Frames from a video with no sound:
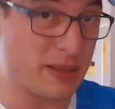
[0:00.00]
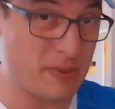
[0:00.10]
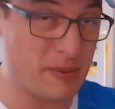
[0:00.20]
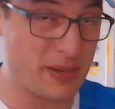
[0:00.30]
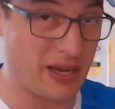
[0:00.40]

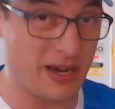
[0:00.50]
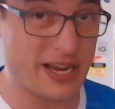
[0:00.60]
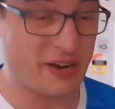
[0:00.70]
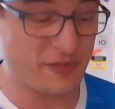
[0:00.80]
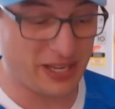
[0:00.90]
be a bit
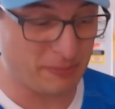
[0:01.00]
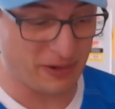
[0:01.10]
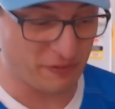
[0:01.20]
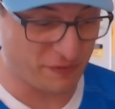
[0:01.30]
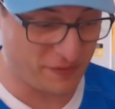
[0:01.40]
higher if he had
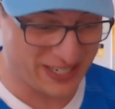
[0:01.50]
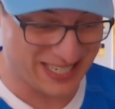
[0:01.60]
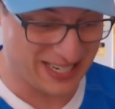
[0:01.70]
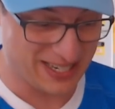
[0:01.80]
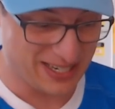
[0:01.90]
been
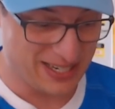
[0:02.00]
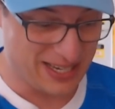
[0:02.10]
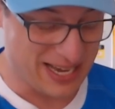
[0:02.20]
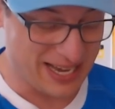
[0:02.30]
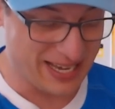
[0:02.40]
fitter.
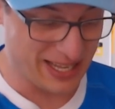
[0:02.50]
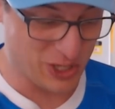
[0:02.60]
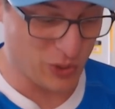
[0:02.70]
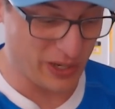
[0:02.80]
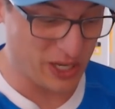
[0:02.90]
Uh, in
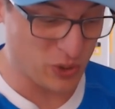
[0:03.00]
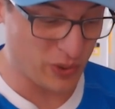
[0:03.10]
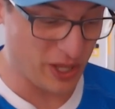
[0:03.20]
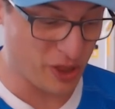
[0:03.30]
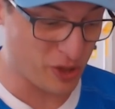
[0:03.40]
twenty
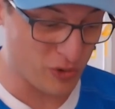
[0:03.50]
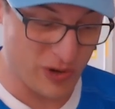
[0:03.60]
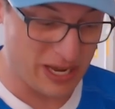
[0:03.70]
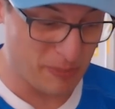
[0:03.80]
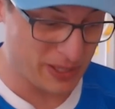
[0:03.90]

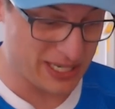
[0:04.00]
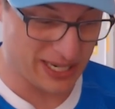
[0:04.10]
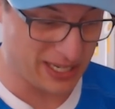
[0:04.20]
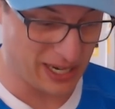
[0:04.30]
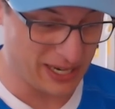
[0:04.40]
twenty-three
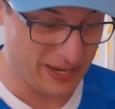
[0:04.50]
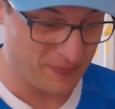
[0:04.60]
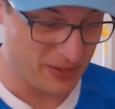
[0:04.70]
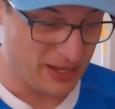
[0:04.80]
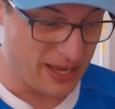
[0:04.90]
particularly,
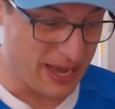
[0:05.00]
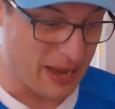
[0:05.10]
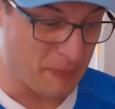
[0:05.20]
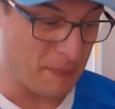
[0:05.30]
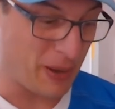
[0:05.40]
uh,
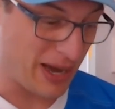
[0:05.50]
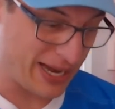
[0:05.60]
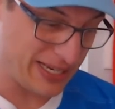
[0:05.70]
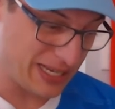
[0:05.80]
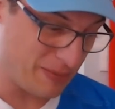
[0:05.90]
but
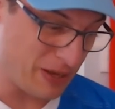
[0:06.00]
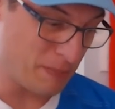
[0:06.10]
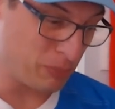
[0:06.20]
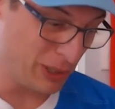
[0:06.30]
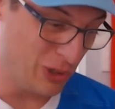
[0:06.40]
behind him in
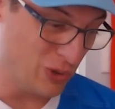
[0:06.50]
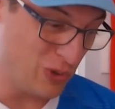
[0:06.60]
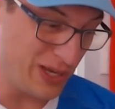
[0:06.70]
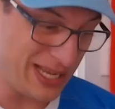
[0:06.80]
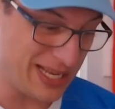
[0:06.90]

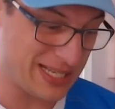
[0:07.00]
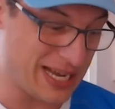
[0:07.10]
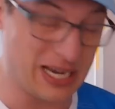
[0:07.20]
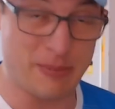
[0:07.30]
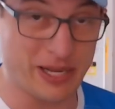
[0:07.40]
blue is
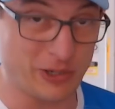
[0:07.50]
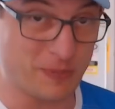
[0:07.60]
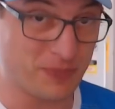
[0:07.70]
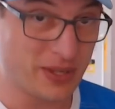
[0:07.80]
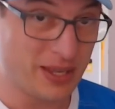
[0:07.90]
Alemano.
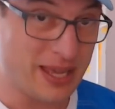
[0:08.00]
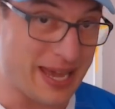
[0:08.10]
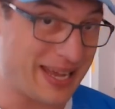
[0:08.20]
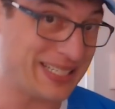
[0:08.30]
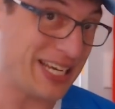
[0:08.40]

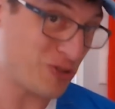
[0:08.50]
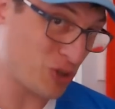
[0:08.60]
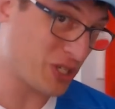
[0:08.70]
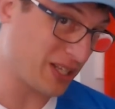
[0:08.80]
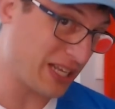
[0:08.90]
And
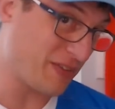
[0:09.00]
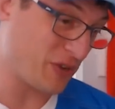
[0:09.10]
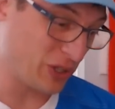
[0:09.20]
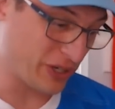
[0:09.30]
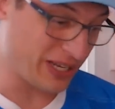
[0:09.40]
interestingly, if
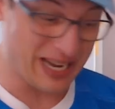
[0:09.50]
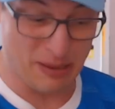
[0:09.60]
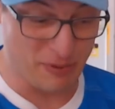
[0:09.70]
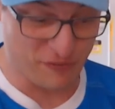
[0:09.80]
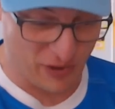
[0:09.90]
you look at it,
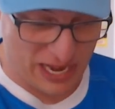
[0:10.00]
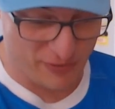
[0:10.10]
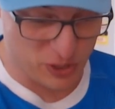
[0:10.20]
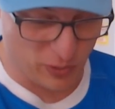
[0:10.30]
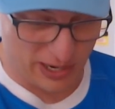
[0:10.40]
number five
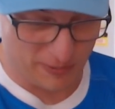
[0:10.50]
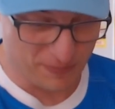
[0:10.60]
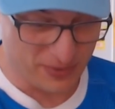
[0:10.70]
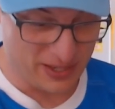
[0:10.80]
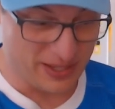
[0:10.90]
as well,
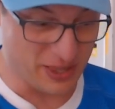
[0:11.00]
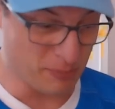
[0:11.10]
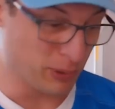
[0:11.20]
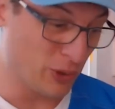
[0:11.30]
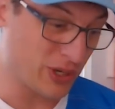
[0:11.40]
the
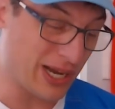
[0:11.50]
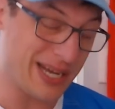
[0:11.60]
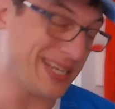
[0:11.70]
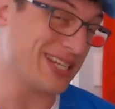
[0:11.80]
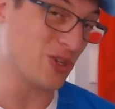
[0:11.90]
blue guy
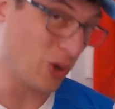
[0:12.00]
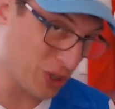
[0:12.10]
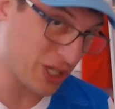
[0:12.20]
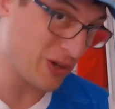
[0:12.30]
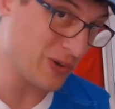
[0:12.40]
is
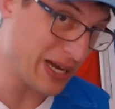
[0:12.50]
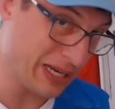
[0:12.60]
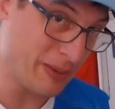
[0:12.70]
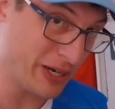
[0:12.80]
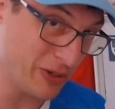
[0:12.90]
also
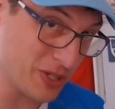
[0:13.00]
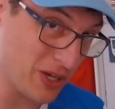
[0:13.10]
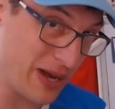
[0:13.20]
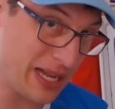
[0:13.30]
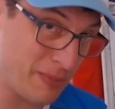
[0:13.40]
Alemano.
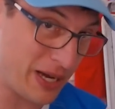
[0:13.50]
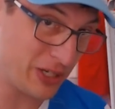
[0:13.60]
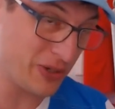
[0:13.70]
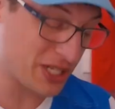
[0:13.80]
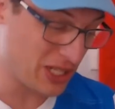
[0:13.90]
So
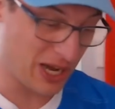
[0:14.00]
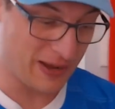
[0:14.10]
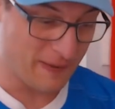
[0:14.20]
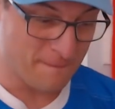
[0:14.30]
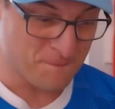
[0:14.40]
Alemano is
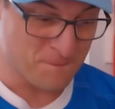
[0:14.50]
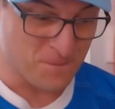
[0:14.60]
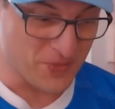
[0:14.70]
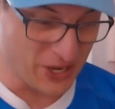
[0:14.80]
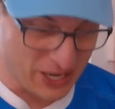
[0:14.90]
not
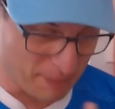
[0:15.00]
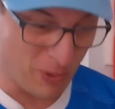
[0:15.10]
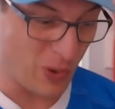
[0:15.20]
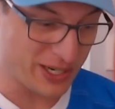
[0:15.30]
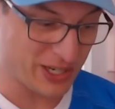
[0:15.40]
the number
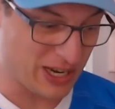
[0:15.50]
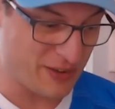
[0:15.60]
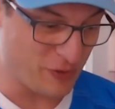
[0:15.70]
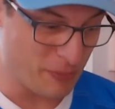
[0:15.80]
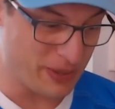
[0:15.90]
one guy
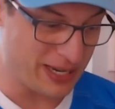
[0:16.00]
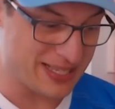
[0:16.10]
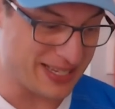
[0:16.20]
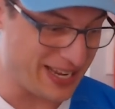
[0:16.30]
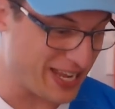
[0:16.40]
for
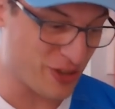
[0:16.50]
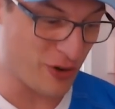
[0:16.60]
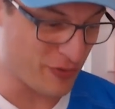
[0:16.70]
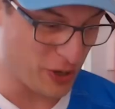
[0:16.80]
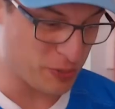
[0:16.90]
minutes in either
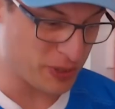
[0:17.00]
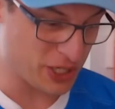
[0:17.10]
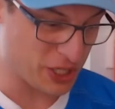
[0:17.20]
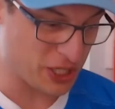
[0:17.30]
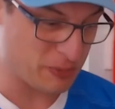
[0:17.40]
of those
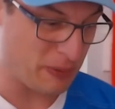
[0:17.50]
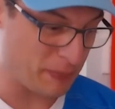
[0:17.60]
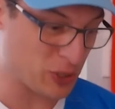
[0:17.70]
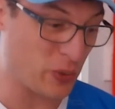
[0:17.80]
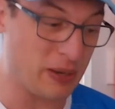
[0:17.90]
positions, but
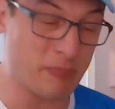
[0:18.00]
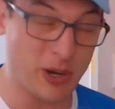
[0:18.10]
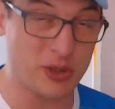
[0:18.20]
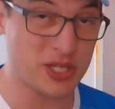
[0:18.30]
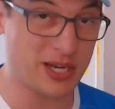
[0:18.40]
between
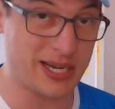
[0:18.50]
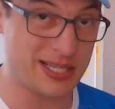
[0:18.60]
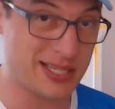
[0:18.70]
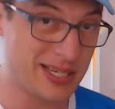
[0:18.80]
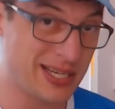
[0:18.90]
both
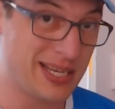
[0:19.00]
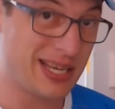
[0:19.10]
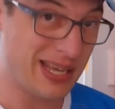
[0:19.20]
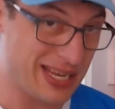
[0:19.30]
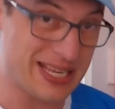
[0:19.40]
sides,
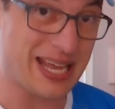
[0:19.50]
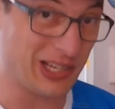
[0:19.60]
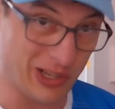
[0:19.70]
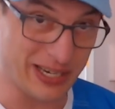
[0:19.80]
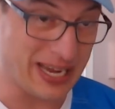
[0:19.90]
he's had a
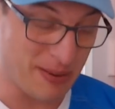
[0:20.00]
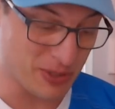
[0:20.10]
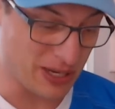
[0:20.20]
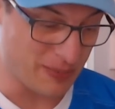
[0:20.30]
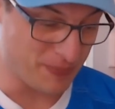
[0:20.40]
lot of game
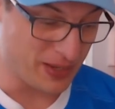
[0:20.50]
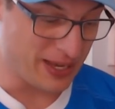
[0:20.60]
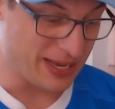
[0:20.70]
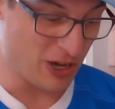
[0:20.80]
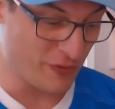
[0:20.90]
time.
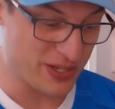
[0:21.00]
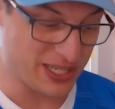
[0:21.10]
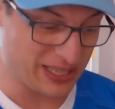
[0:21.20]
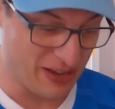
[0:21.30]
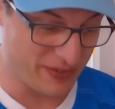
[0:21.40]
Uh, obviously,
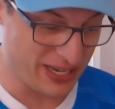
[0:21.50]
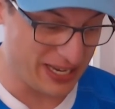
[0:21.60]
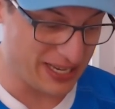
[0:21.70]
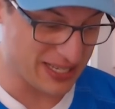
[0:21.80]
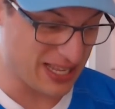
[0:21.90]

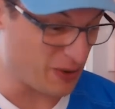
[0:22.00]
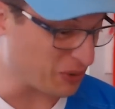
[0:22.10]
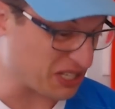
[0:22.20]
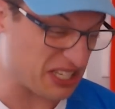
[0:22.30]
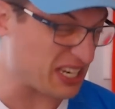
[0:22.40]
Lavanini is there
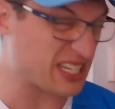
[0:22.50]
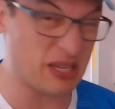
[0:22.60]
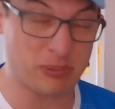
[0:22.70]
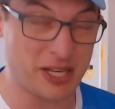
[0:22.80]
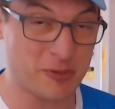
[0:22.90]
with sixty
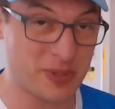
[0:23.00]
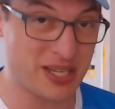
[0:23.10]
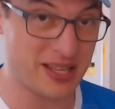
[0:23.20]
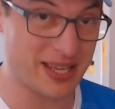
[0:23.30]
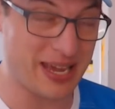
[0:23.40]
plus
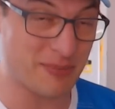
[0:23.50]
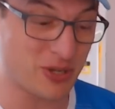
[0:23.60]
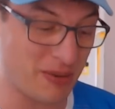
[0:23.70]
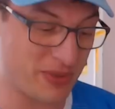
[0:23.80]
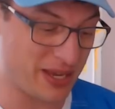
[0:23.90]
percent of the game
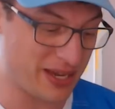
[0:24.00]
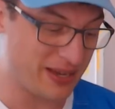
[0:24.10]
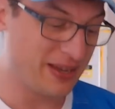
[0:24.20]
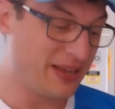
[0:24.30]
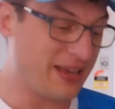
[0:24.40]
time there.
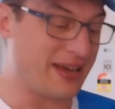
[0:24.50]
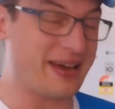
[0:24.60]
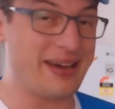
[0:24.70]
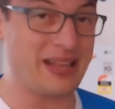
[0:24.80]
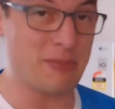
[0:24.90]

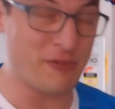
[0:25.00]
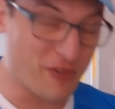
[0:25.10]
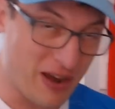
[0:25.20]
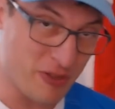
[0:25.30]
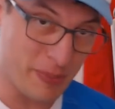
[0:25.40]
Uh, number
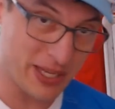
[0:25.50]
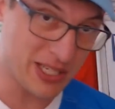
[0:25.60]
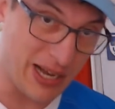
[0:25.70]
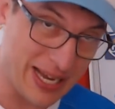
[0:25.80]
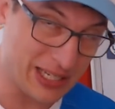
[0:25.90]
five, the big
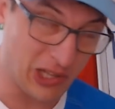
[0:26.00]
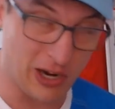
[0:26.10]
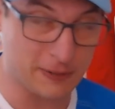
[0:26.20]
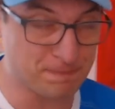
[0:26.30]
tight head lock,